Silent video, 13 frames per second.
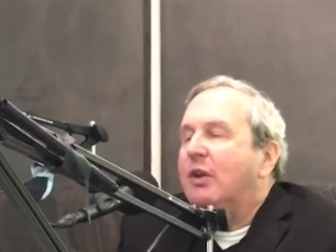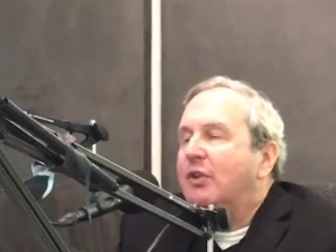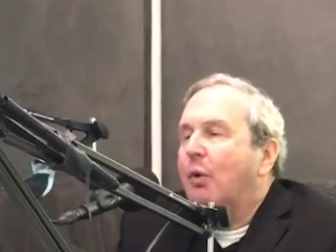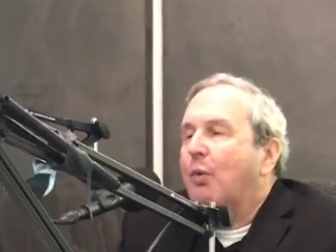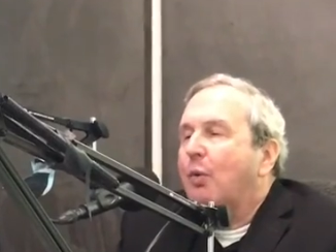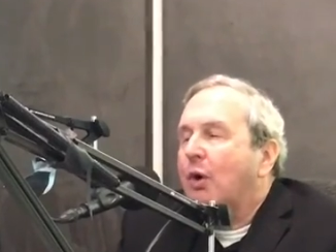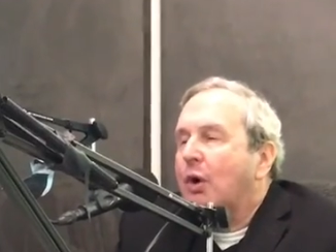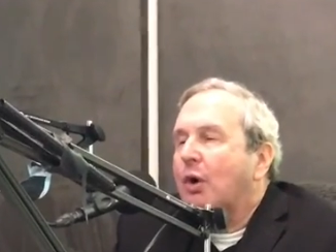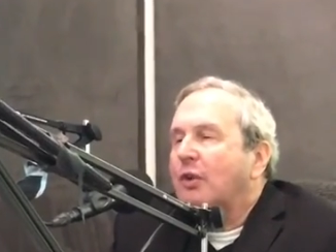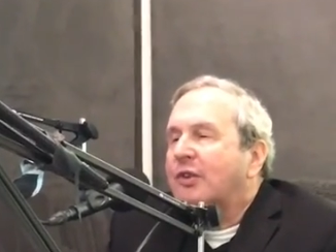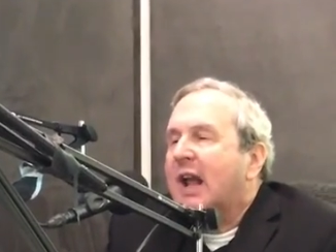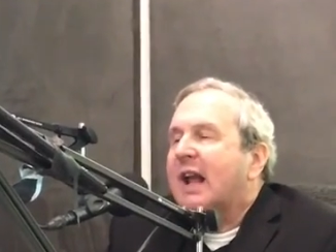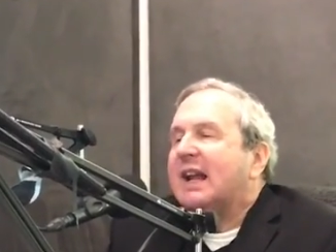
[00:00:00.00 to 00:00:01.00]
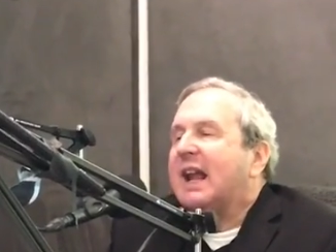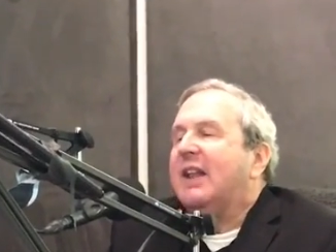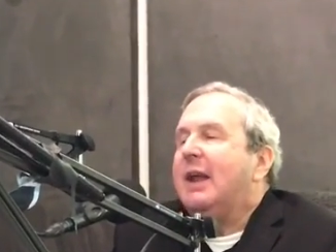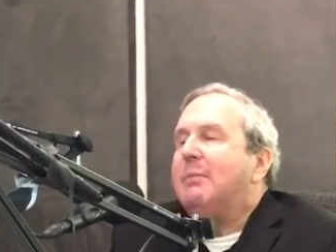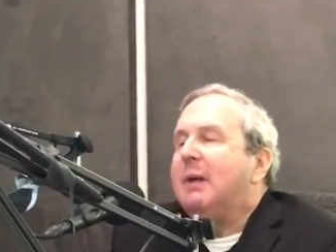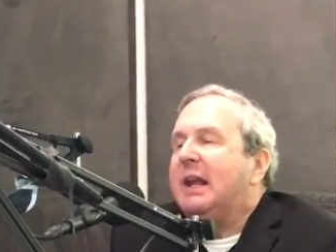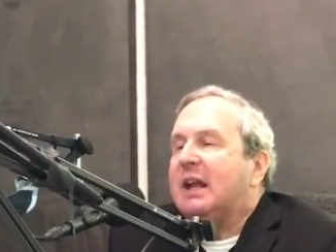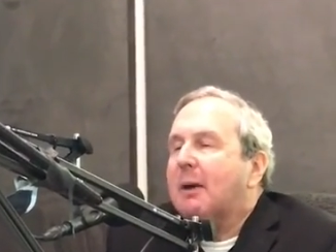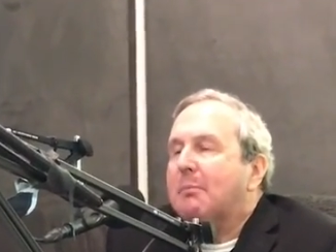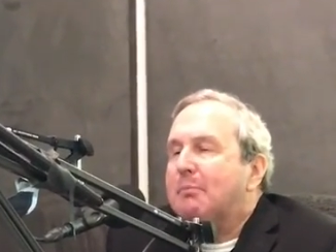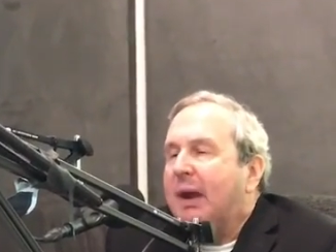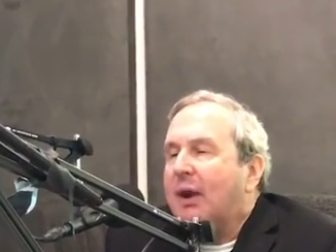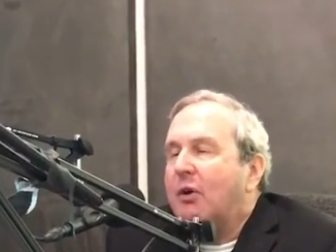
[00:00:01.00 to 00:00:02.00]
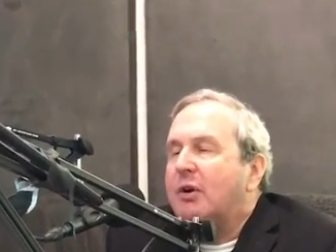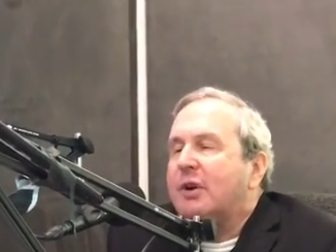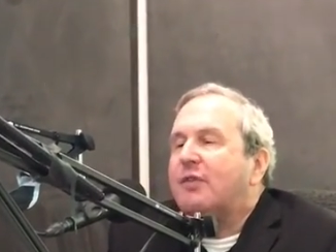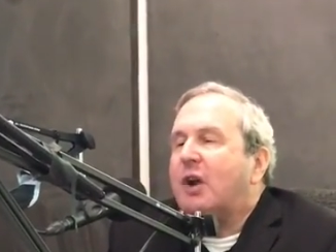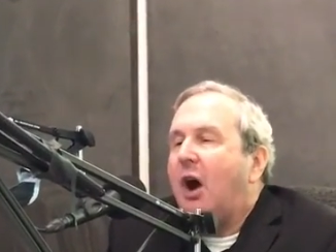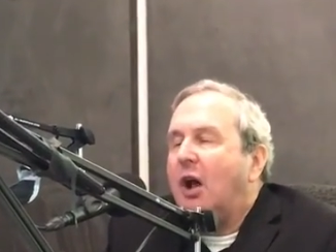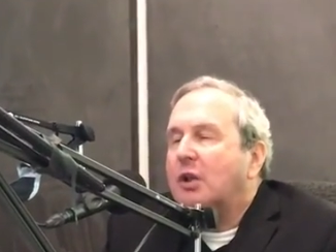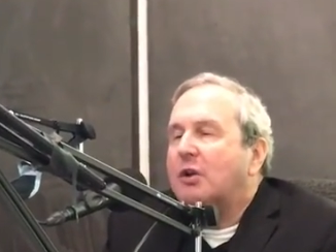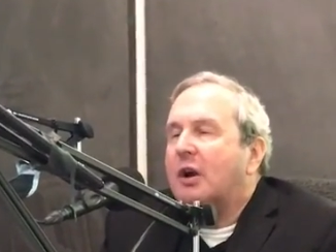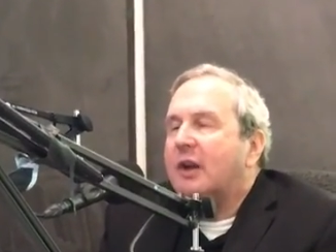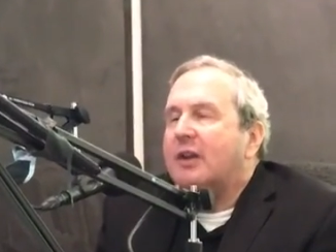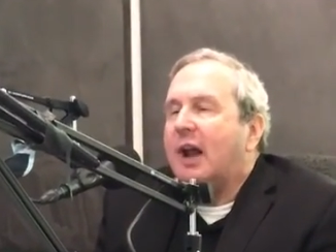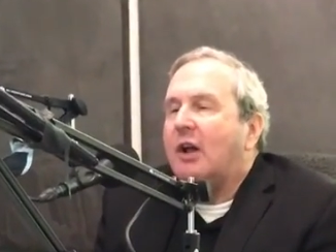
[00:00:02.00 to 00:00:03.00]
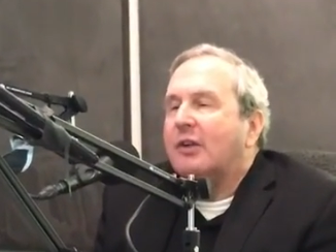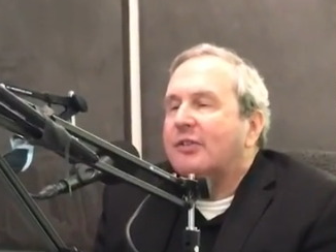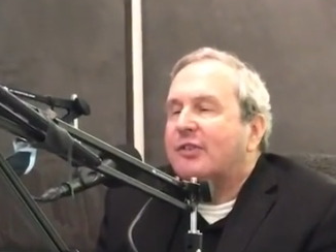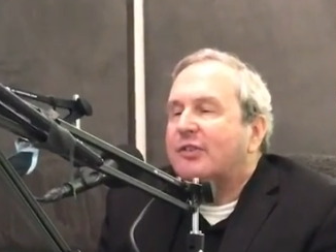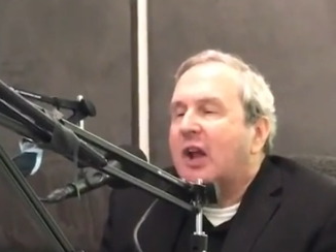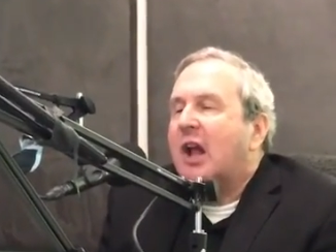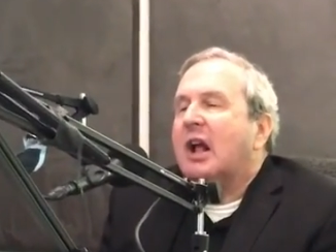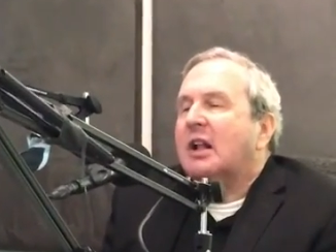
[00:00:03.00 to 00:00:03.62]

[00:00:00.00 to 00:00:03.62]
in the world can they make comparative color analysis,